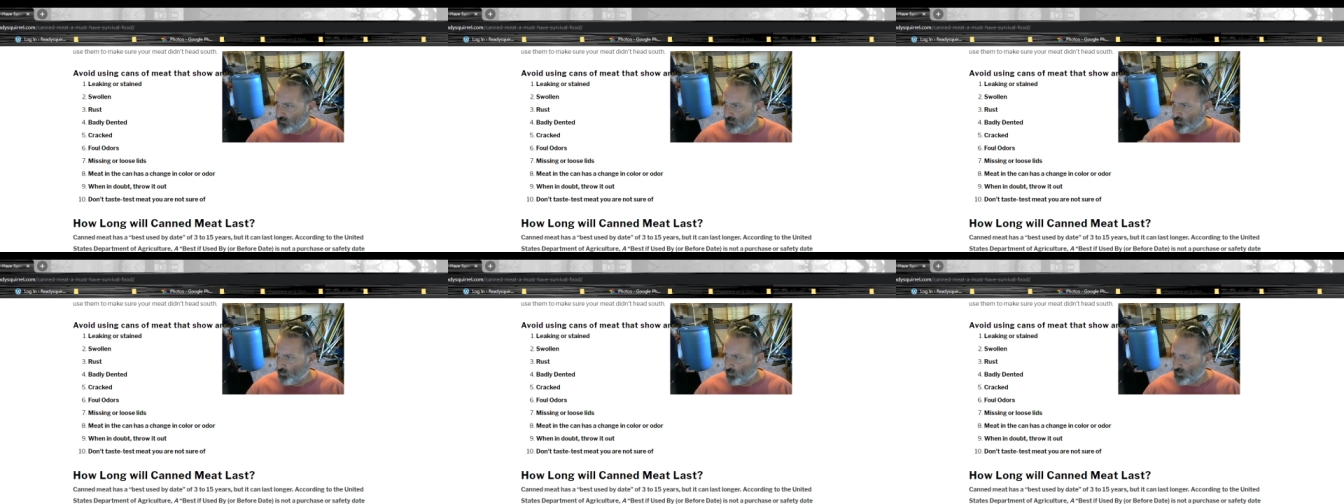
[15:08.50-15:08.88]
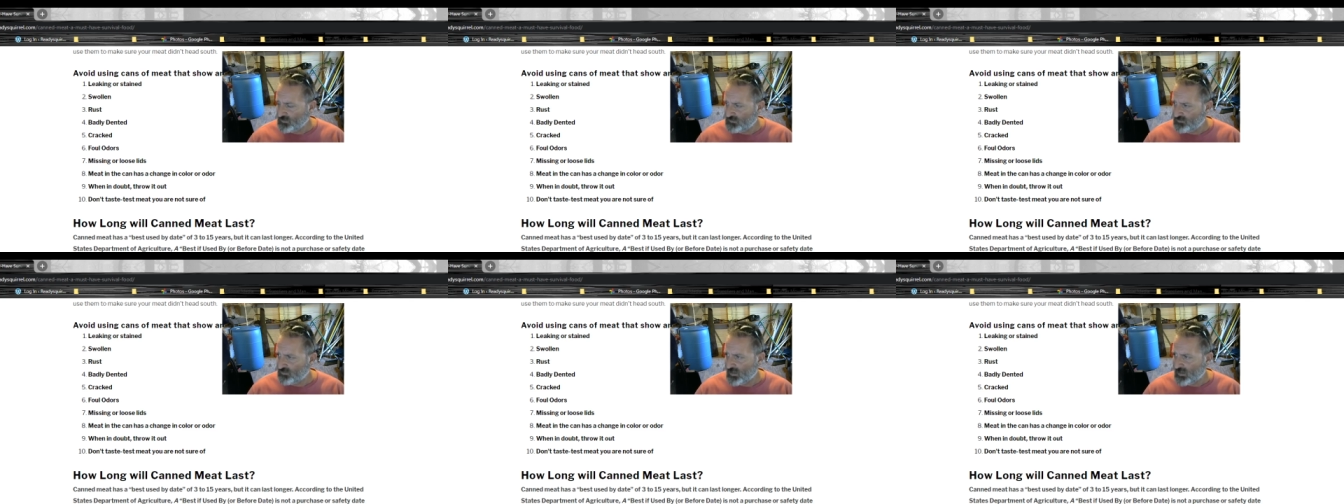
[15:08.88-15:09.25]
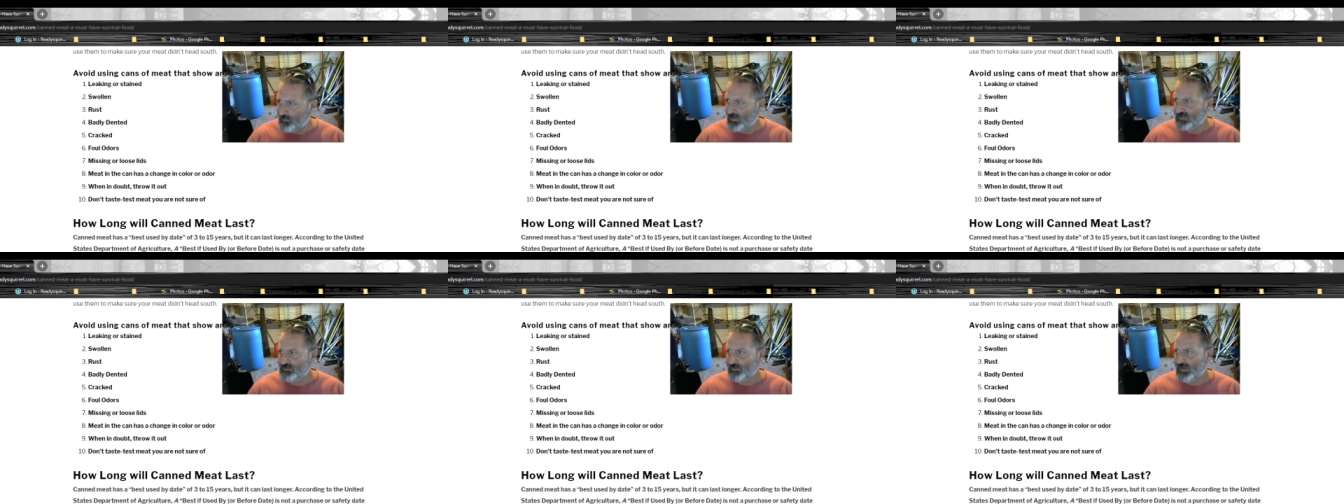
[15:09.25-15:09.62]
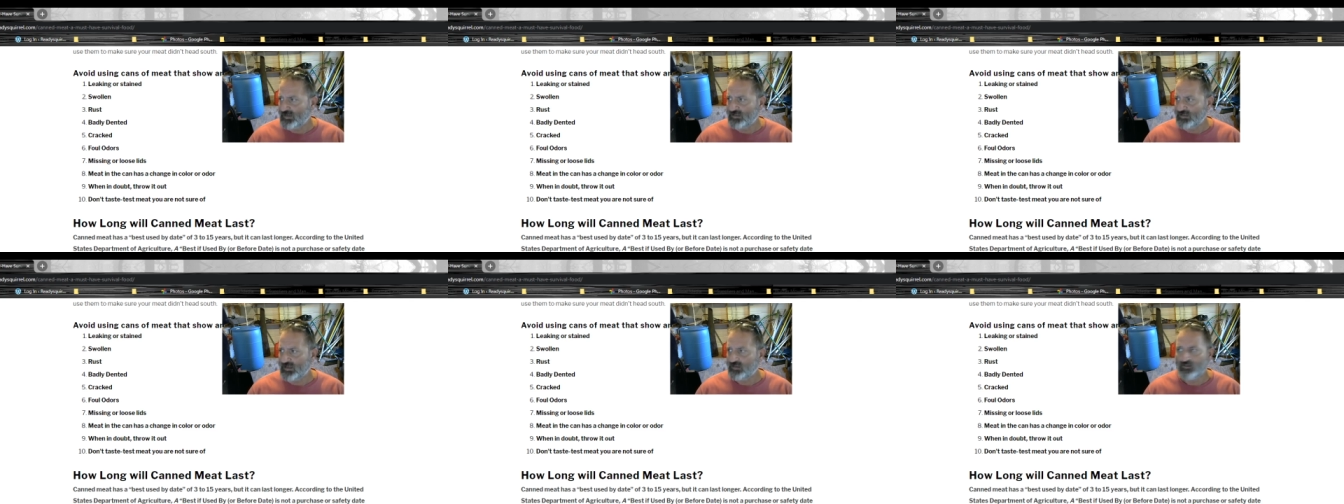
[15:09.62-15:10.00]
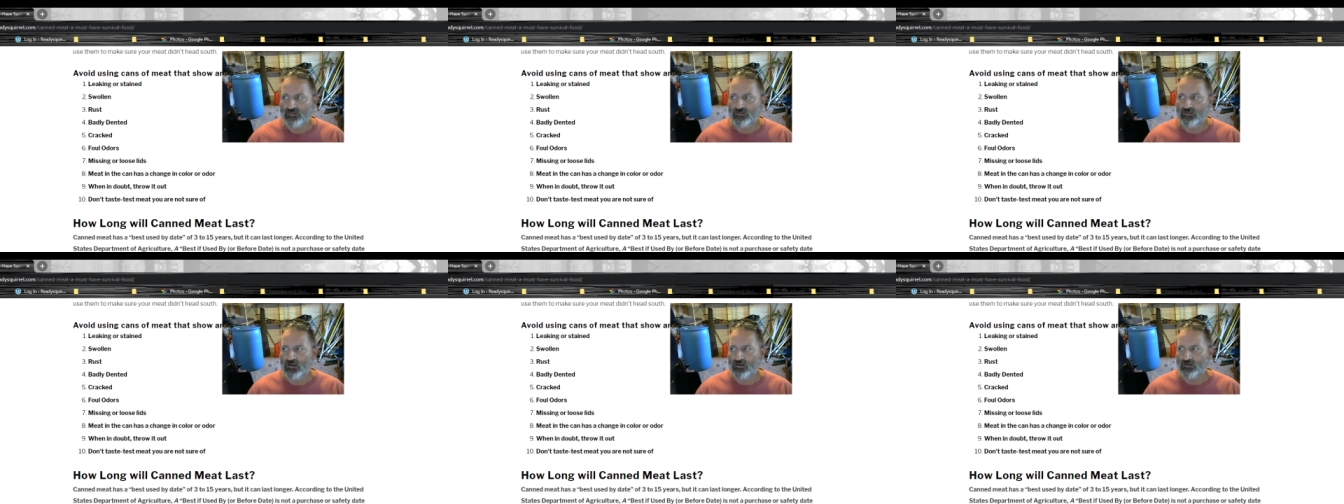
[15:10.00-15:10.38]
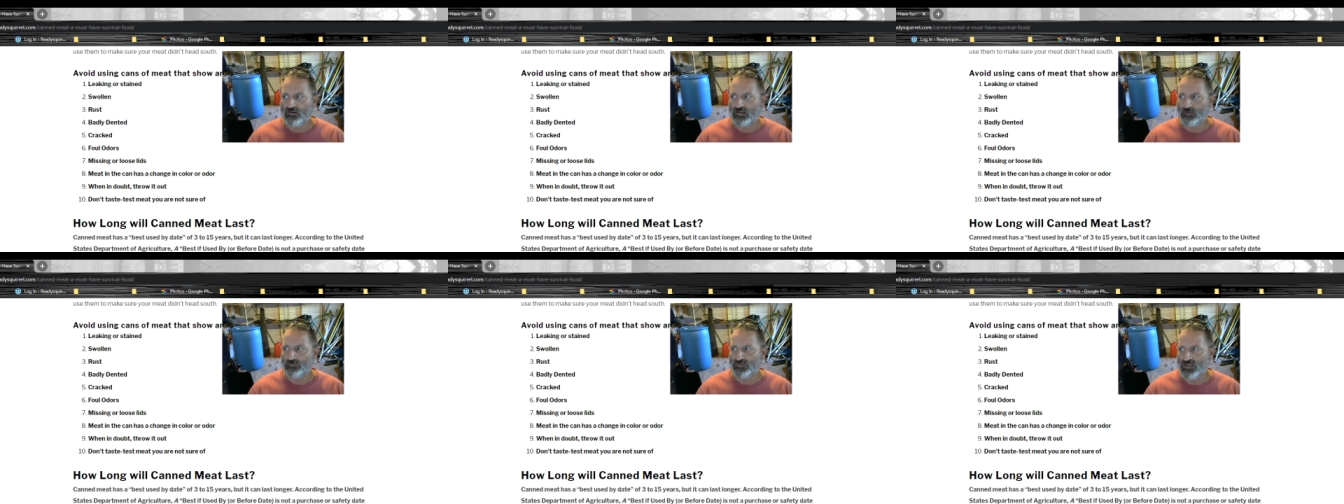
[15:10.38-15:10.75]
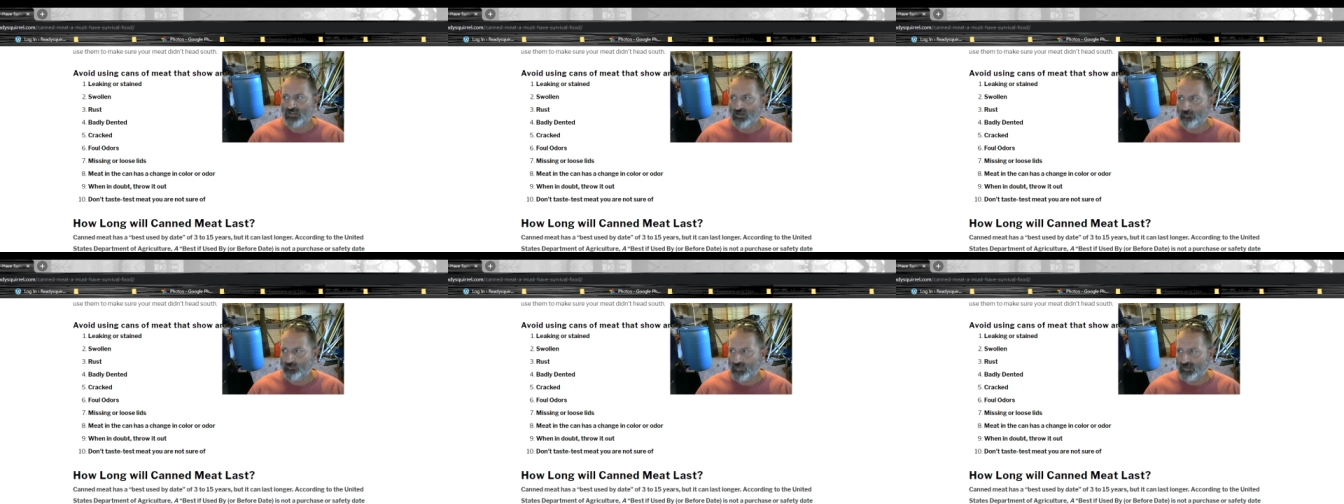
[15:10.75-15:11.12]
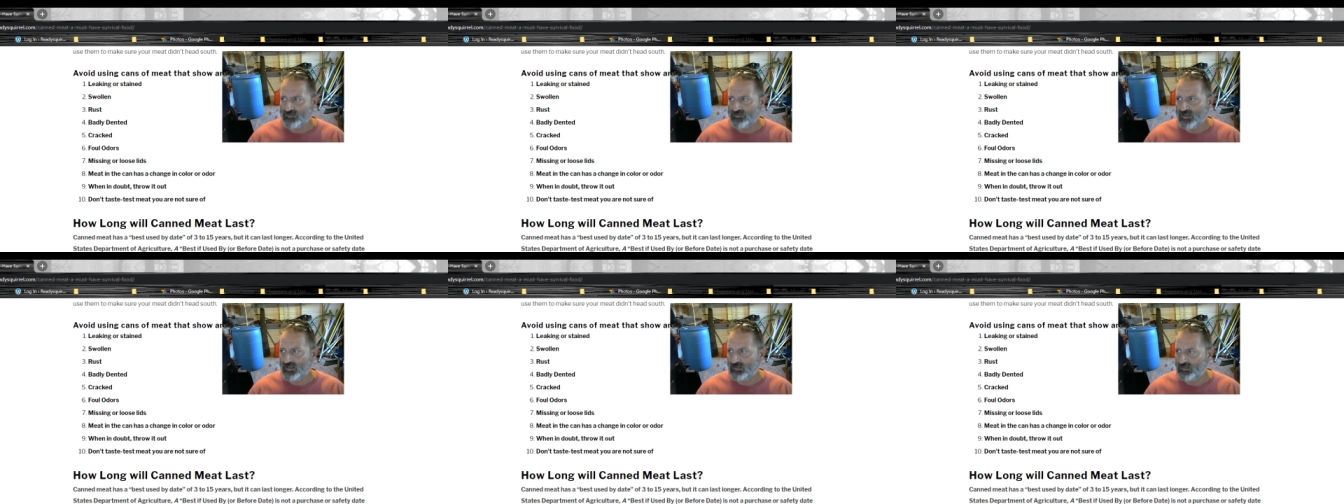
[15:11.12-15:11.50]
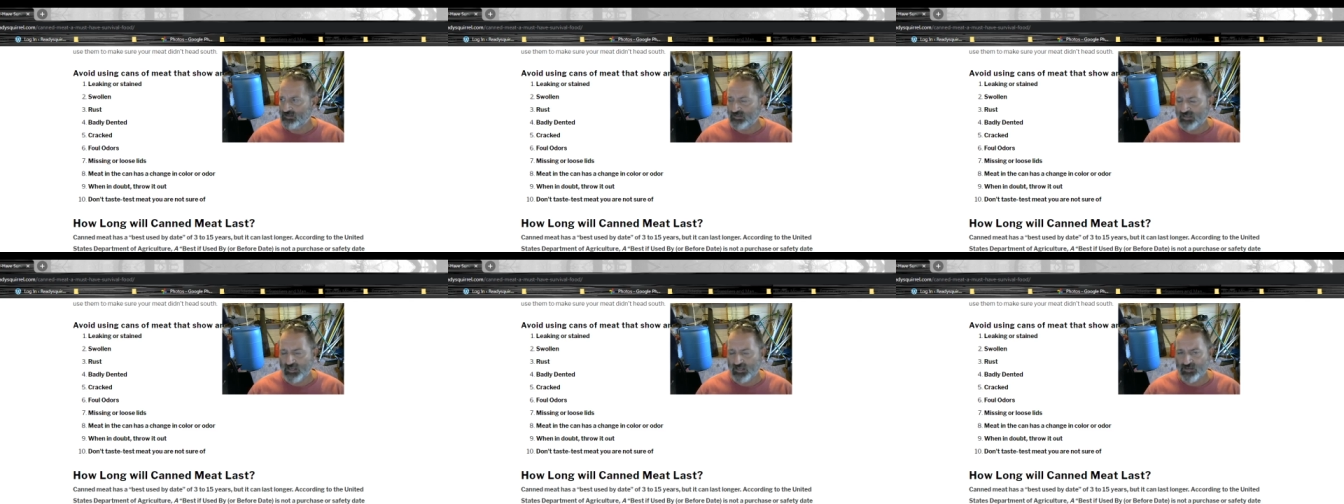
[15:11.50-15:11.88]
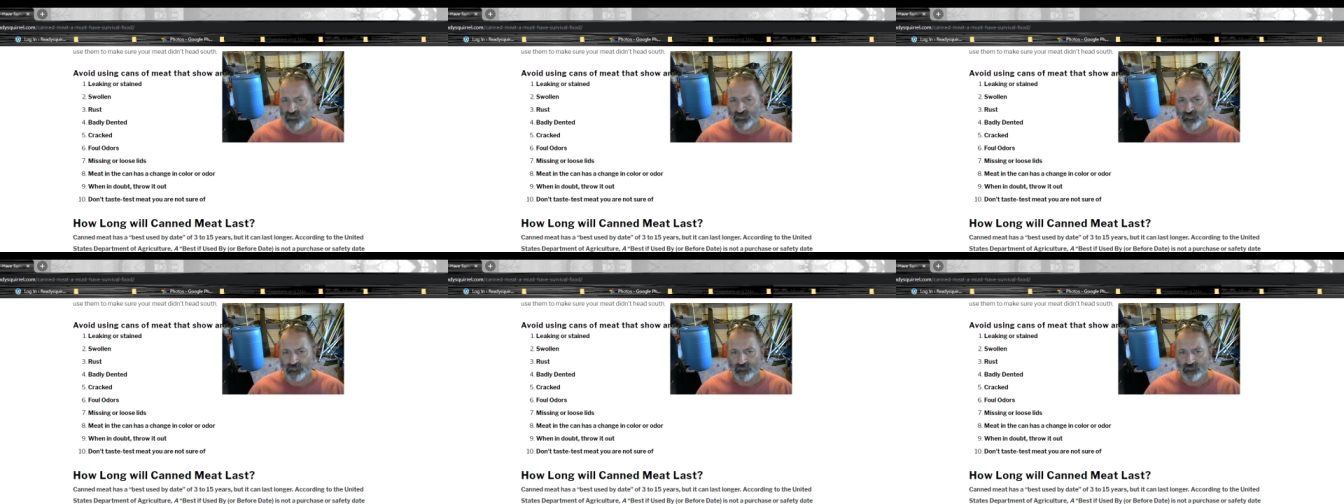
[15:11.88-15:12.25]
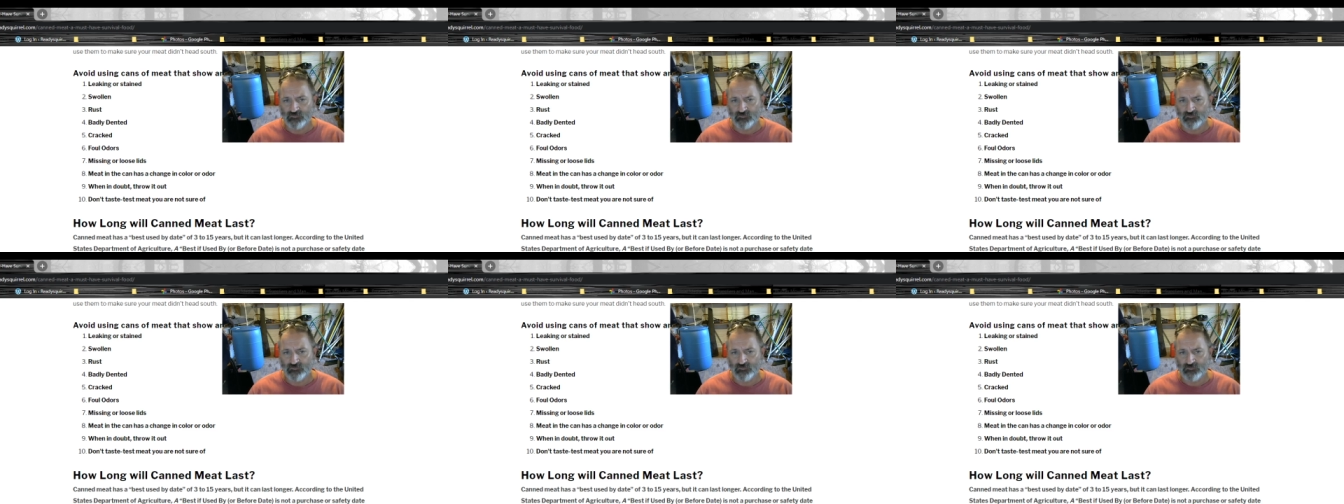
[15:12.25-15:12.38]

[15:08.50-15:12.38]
once that Best By date comes up, that's not an indication